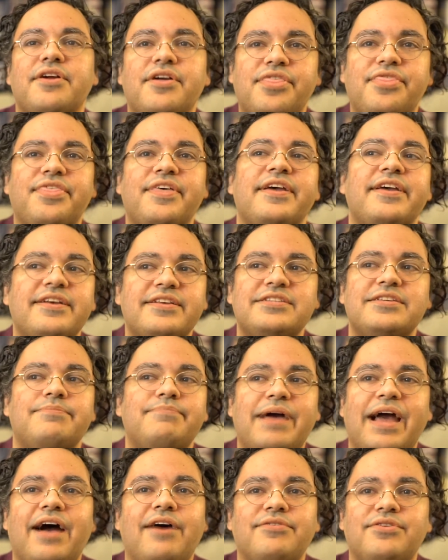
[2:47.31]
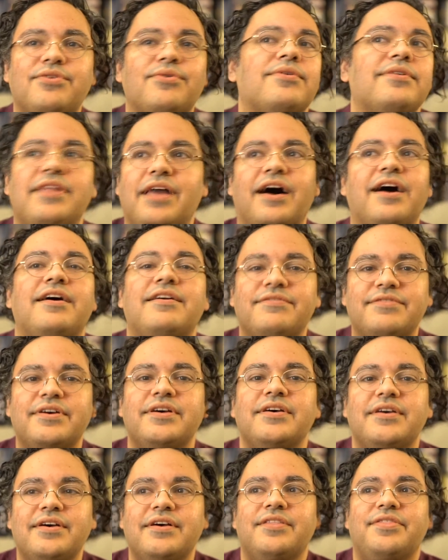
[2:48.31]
are things about your love